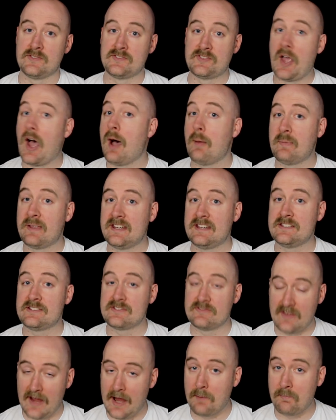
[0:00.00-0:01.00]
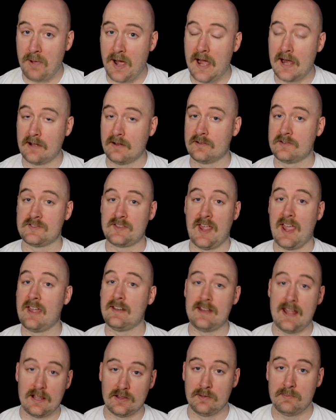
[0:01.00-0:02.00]
zombies, vampires,
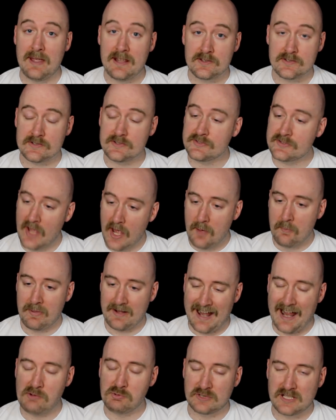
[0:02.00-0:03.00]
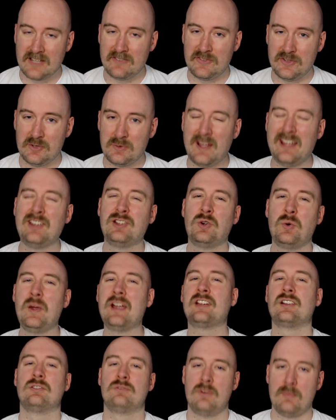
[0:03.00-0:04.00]
and elementals, but I will give you a
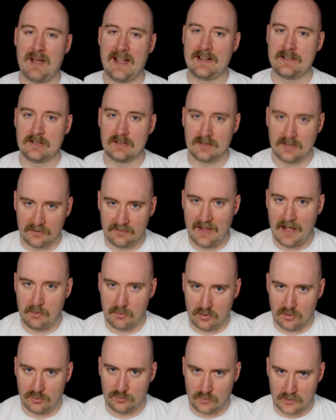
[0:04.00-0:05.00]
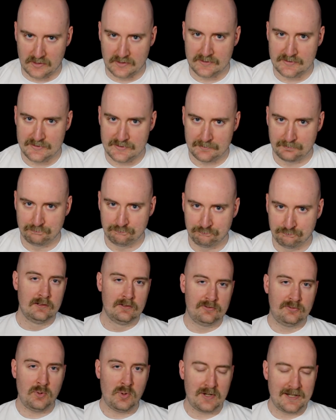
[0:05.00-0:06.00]
quick reminder of how it all works.
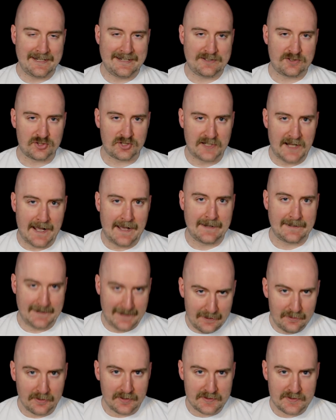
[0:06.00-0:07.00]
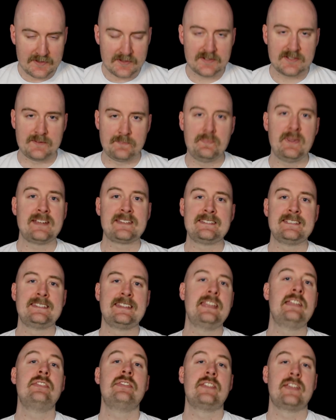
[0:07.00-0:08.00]
For each god character depicted
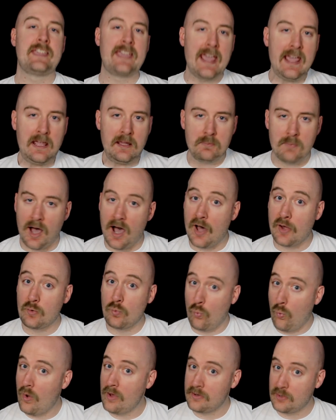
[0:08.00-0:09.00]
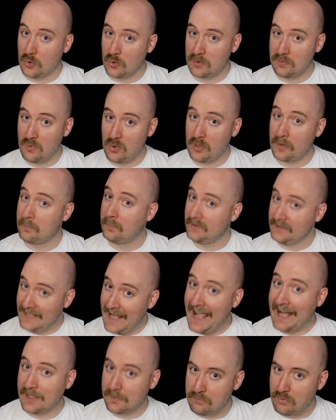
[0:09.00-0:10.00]
in the game on one or more
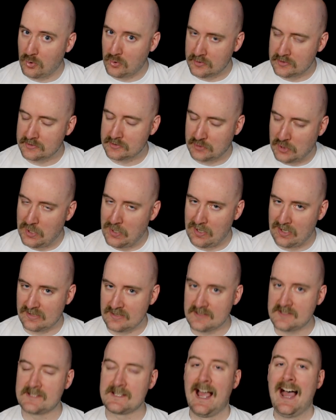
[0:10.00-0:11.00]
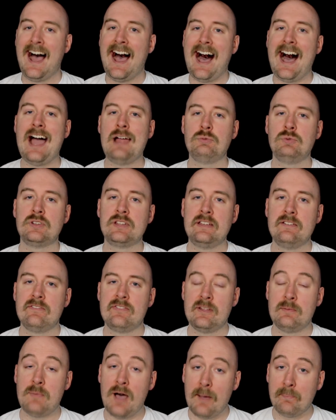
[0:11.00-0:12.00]
black bordered cards, I will give
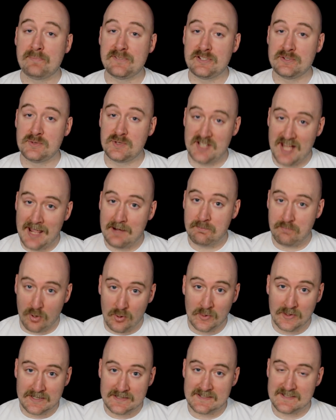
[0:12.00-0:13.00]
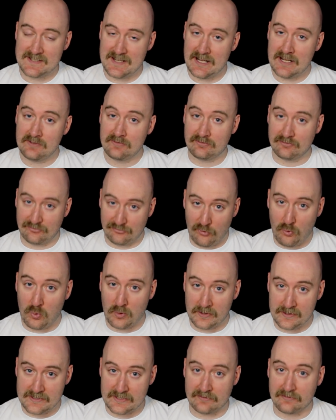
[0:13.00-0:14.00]
them up to 10 points in
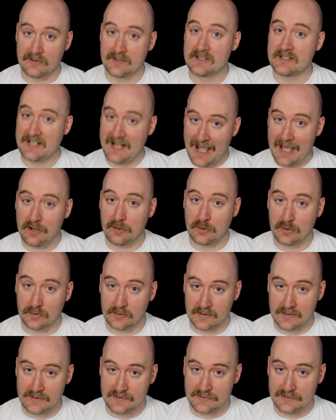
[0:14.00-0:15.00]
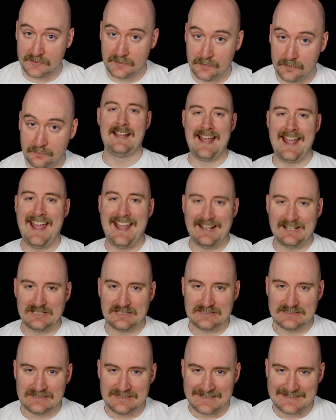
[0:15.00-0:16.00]
4 different categories.
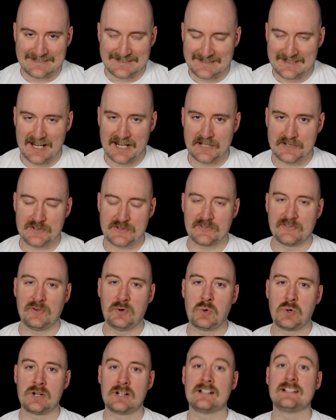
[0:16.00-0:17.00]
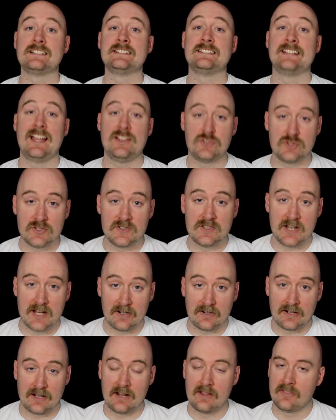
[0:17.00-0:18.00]
L stands for
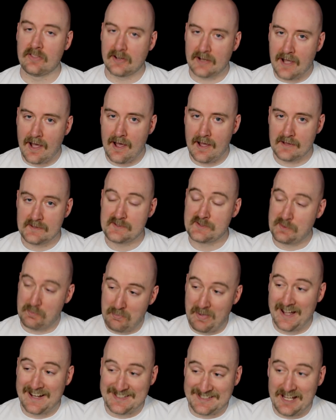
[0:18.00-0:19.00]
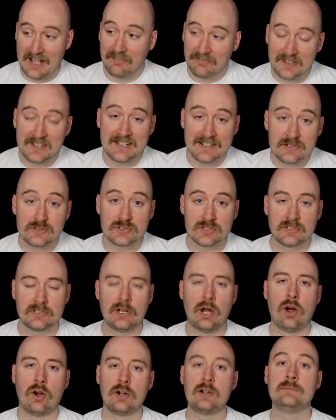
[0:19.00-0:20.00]
legendary. The gods, by definition,
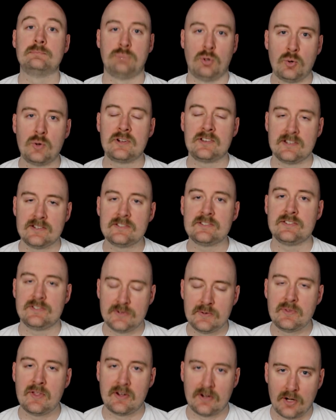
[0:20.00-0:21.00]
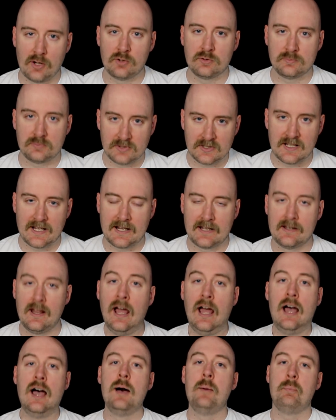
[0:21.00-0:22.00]
are important to their own plane,
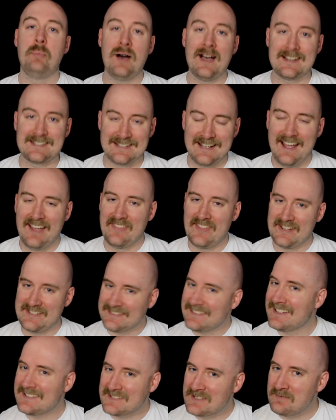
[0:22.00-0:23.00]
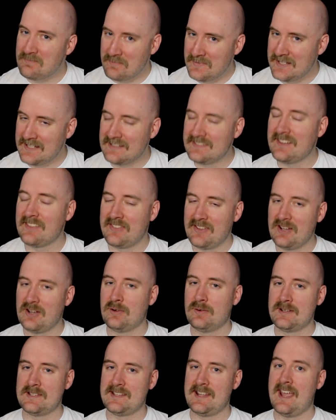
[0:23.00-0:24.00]
but that doesn't mean that they
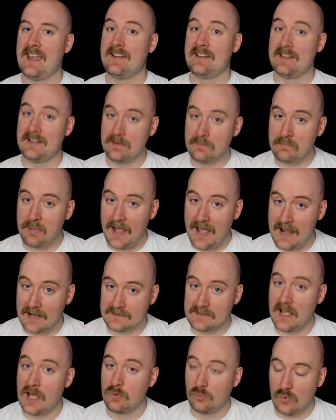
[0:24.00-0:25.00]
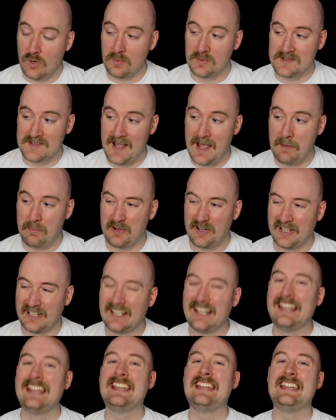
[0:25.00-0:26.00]
always had an impact on what was
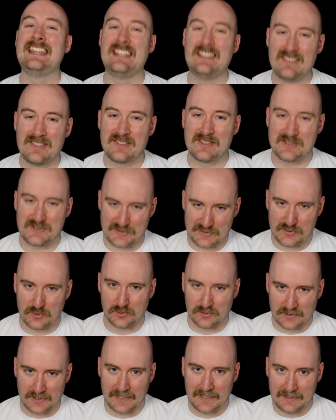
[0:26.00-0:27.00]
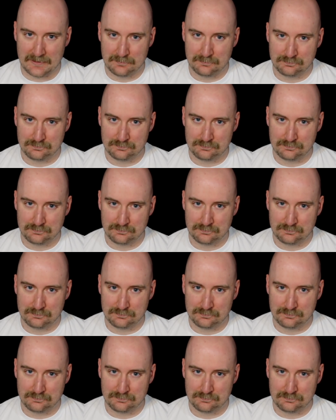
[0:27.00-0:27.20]
happening in the story.